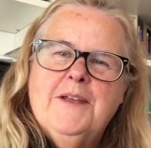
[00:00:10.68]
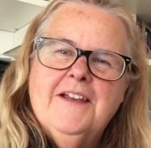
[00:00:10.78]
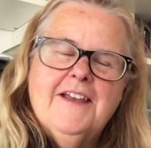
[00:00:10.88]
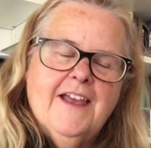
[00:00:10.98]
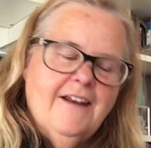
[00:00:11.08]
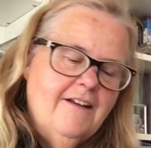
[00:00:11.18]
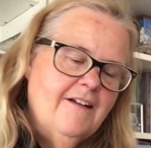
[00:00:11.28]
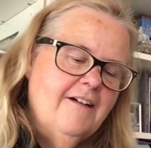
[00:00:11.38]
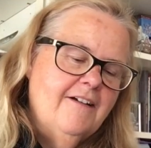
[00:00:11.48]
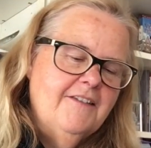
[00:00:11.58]
me again
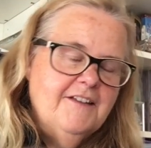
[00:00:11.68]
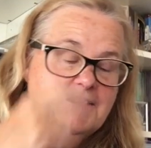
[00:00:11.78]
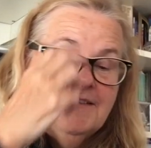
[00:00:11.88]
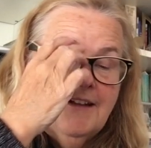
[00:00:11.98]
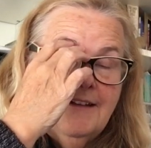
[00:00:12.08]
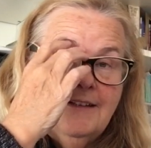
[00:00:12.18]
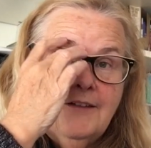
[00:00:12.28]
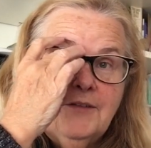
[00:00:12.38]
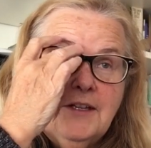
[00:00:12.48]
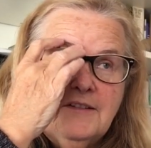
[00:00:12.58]
on this uh,
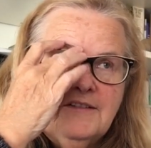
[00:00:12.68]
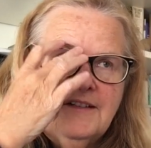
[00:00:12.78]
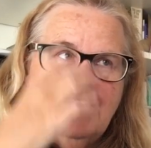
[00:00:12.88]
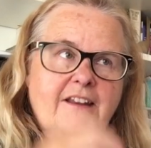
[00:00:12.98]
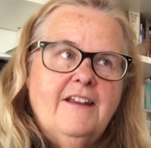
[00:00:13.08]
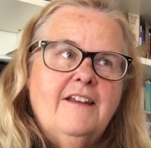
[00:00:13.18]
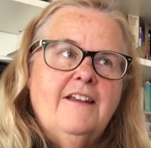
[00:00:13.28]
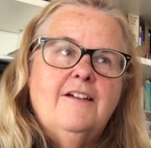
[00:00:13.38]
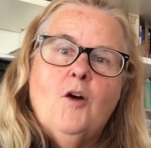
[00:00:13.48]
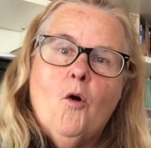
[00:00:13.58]
lovely
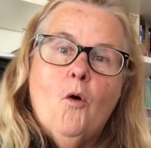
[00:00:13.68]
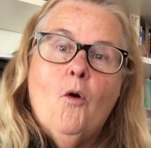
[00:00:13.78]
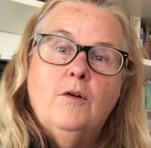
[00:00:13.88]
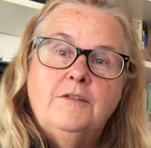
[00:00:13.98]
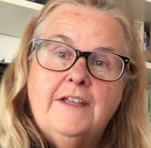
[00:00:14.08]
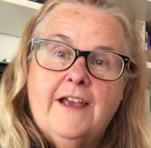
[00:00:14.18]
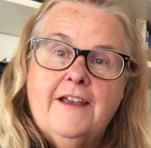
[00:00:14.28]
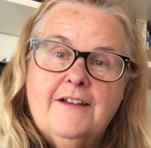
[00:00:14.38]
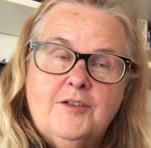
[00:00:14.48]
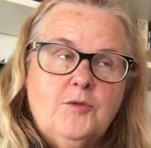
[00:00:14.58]
Sunday cold
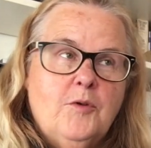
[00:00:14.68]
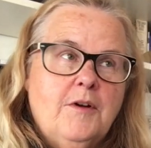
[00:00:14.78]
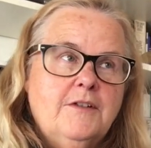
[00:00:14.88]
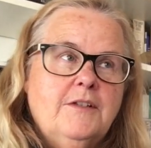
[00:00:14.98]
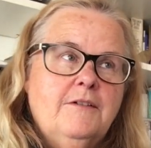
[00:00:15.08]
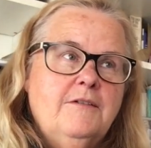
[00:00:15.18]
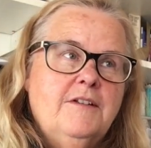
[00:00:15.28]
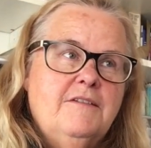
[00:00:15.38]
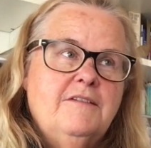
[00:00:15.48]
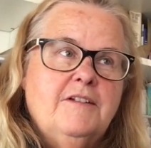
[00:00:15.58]
day in Toronto.
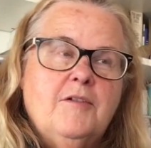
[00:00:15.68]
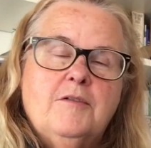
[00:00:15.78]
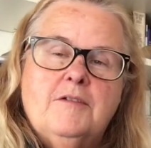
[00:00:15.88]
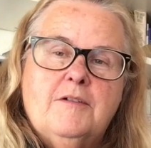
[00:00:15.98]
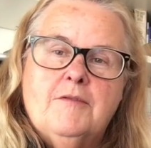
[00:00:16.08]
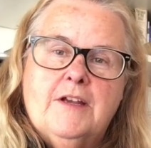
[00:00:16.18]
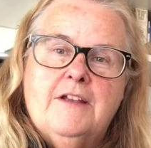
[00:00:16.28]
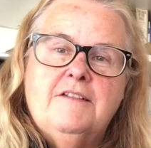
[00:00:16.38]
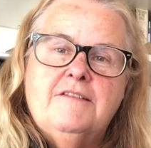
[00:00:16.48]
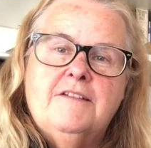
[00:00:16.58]
It's zero
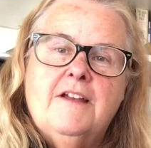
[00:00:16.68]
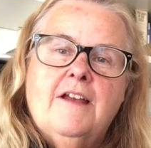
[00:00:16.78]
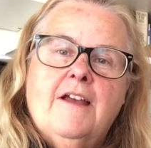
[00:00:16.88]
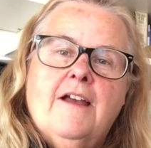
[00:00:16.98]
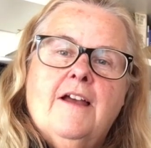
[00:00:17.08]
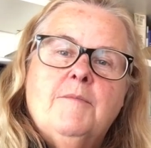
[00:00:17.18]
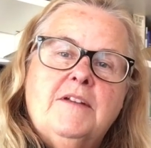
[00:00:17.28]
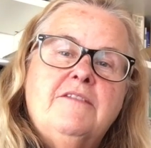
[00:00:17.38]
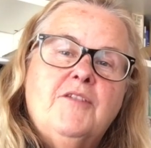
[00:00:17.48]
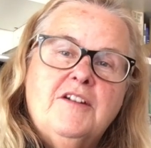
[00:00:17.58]
degrees,
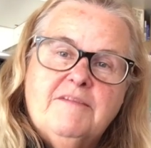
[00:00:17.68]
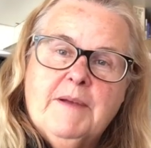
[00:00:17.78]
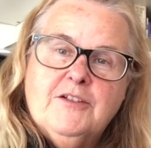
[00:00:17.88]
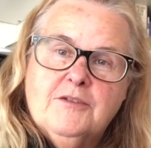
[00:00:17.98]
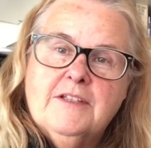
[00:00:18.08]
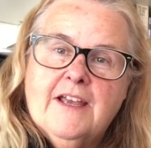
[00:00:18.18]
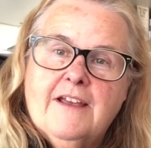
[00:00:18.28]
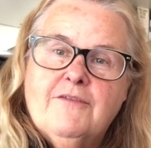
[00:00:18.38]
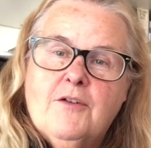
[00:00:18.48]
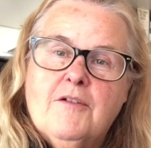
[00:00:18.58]
but it's a very special
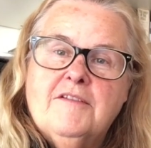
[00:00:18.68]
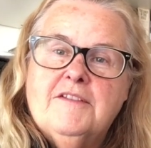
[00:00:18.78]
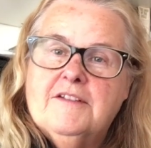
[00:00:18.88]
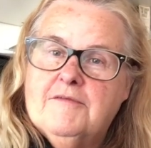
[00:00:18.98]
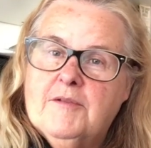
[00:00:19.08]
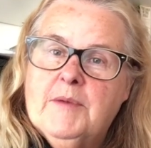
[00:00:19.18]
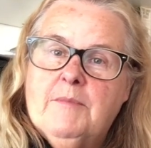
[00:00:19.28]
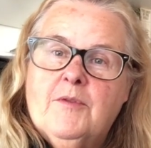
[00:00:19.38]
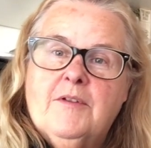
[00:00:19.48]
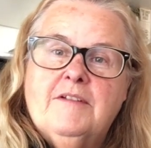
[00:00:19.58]
day, of course. It's
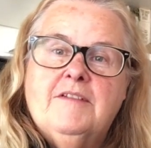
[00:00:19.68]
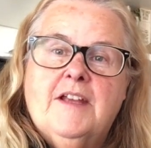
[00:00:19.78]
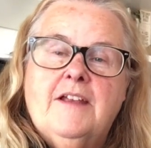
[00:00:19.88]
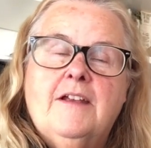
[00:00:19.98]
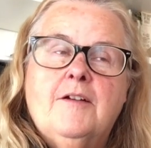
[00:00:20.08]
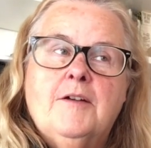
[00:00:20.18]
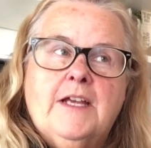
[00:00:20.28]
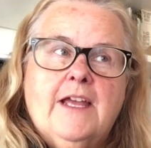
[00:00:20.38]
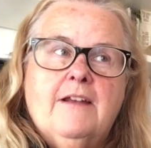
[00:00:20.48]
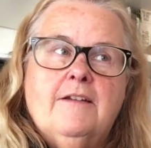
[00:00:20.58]
Remembrance Day here
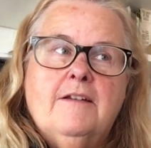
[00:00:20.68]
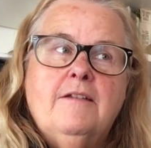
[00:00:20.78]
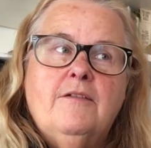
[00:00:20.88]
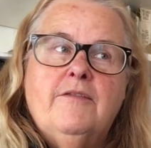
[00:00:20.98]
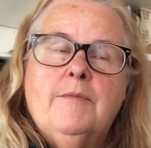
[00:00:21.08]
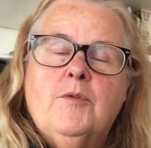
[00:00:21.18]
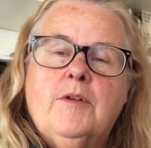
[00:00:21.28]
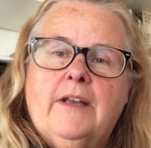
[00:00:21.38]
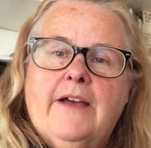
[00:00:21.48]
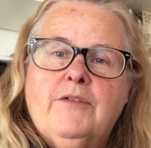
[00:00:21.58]
in Canada, November
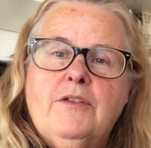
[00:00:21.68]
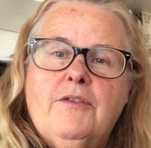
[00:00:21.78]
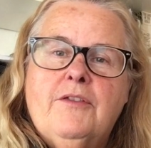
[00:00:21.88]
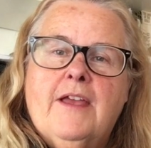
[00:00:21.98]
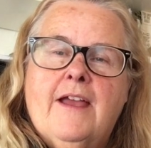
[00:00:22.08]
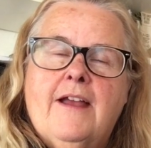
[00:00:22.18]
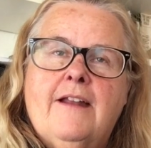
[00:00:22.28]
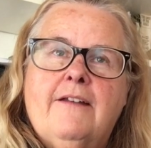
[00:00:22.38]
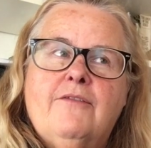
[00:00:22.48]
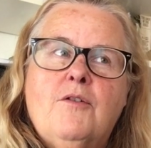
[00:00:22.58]
11th.
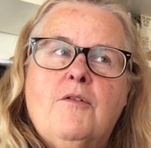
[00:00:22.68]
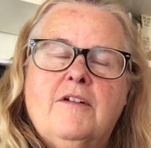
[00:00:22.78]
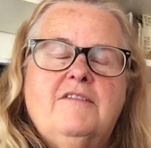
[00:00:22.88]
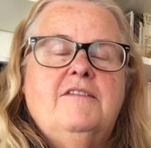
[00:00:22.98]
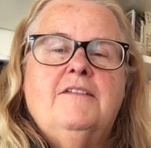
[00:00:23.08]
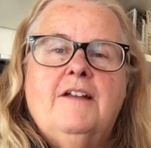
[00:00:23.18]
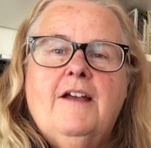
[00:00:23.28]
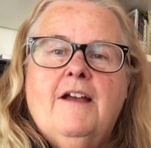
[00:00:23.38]
And of course,